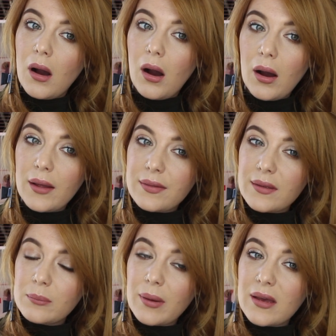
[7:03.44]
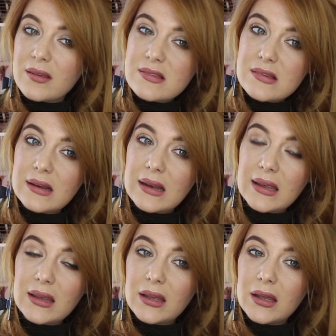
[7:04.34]
I think
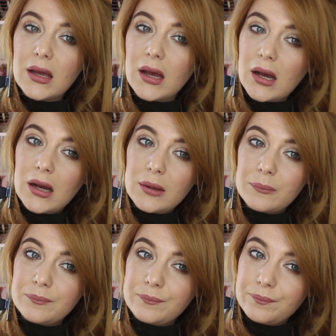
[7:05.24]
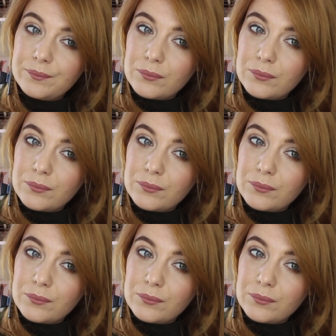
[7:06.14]
personally, the